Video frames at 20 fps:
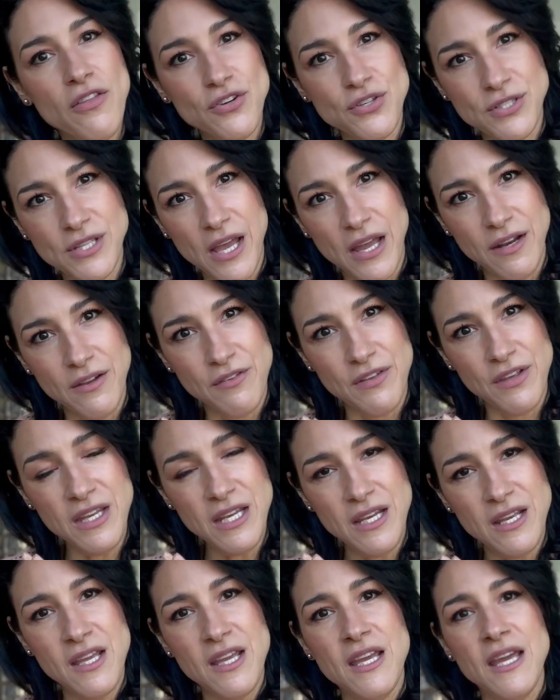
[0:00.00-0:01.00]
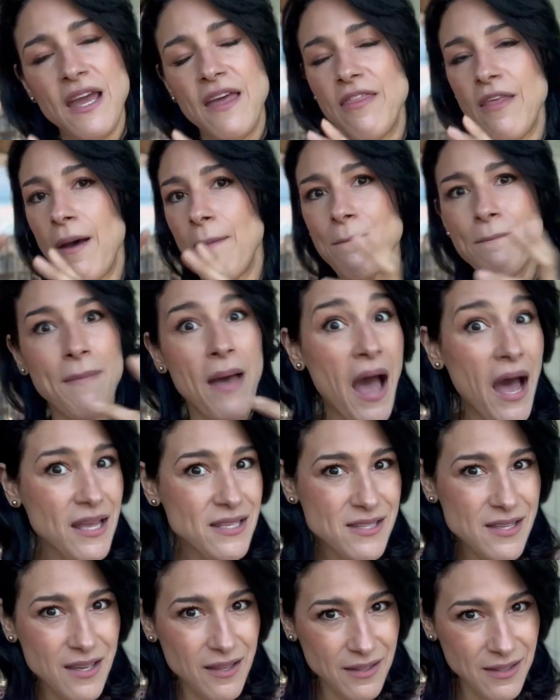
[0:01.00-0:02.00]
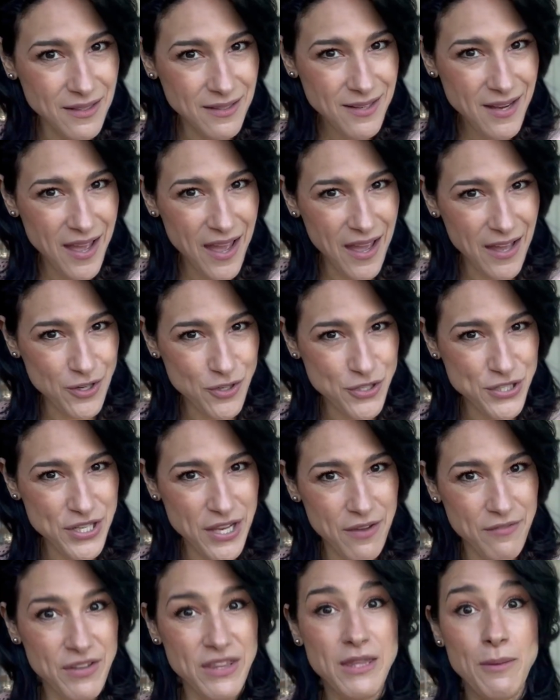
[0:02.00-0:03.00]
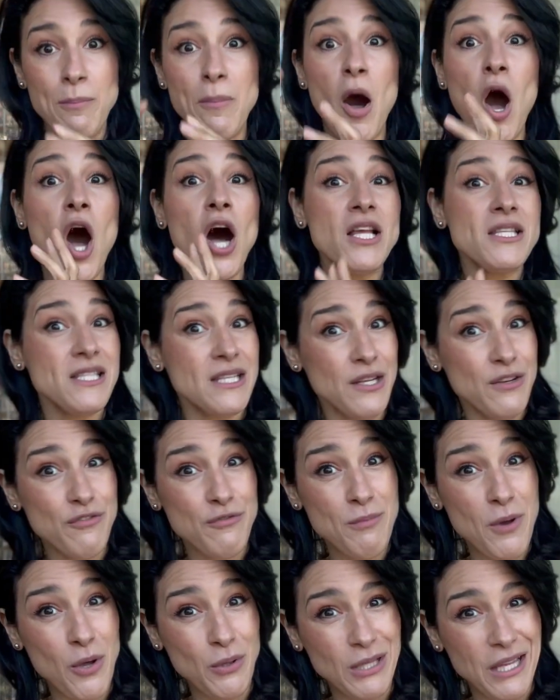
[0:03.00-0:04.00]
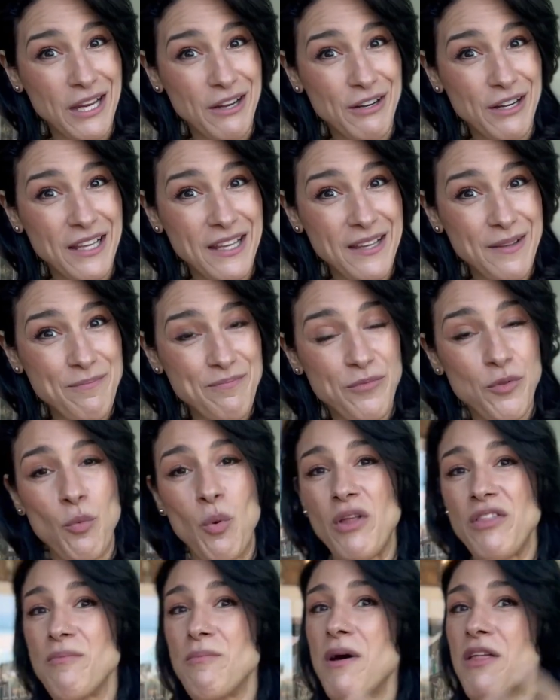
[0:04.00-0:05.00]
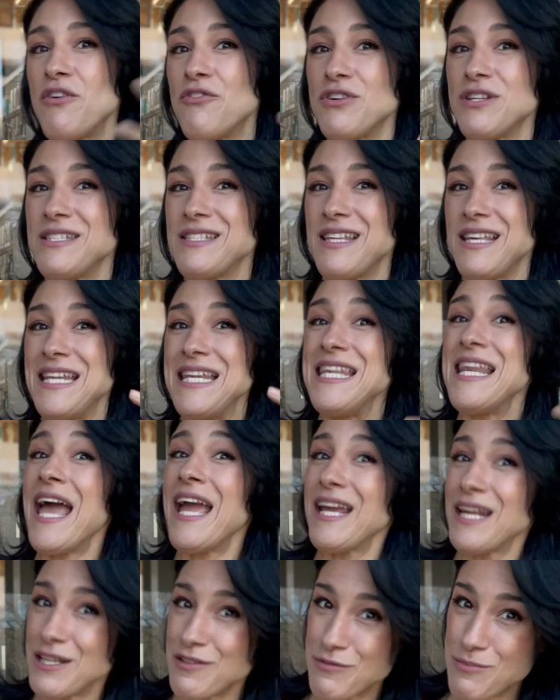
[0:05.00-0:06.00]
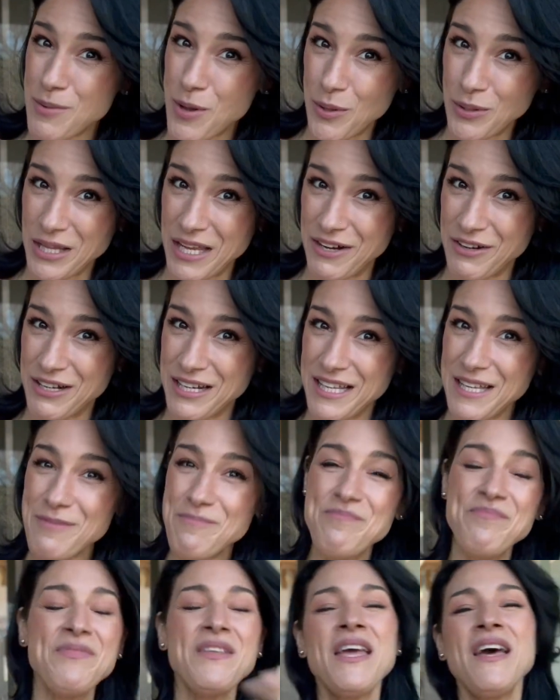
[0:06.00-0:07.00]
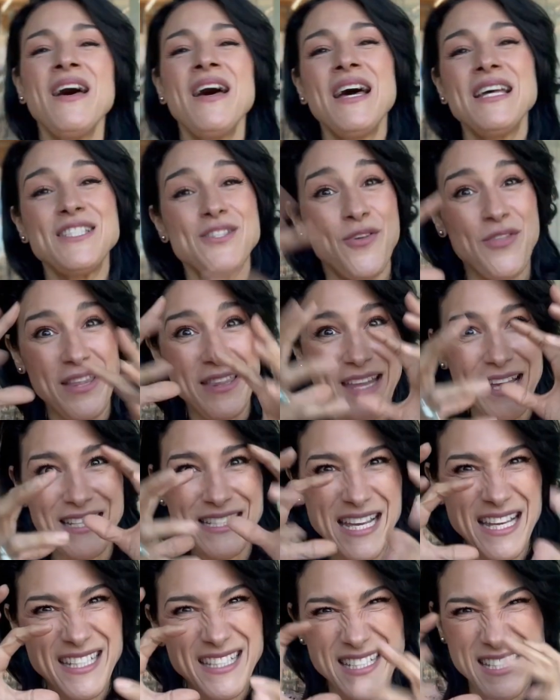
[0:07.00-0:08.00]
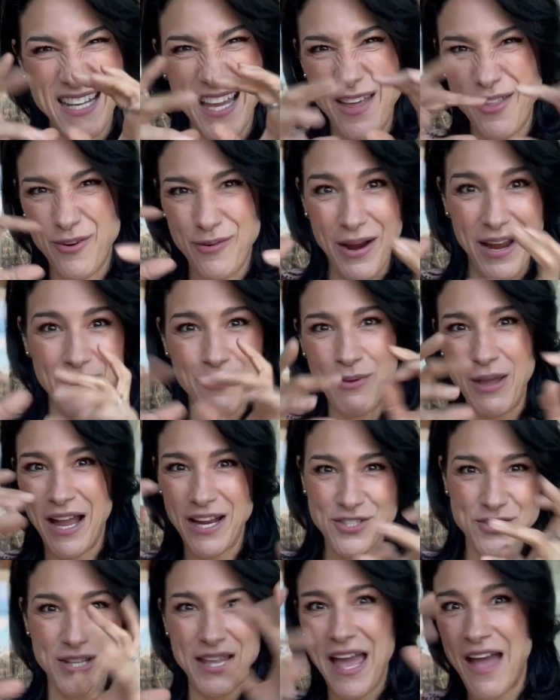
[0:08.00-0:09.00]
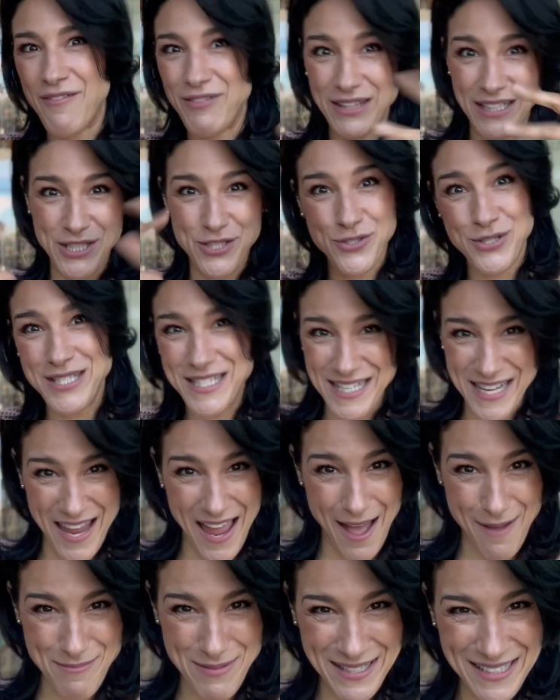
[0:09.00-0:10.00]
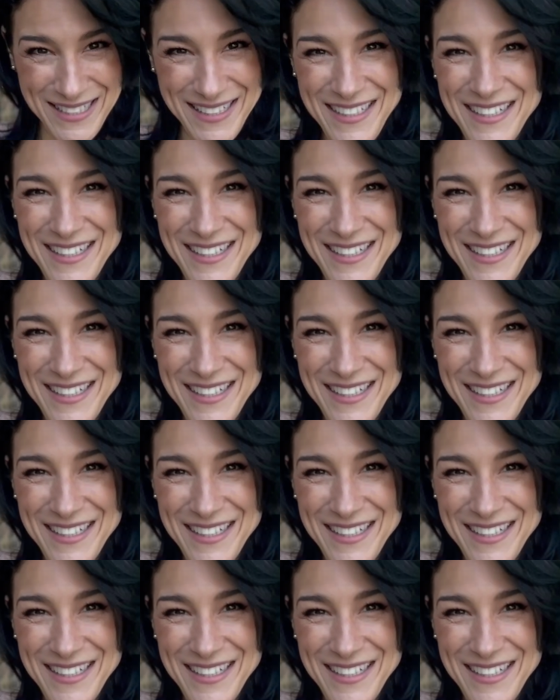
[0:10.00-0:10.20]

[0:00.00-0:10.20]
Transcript: side of it, in that masculine energy of it, the positive polarity, while the mother is the negative polarity, so that they dance together, right? And we actually have electricity happen.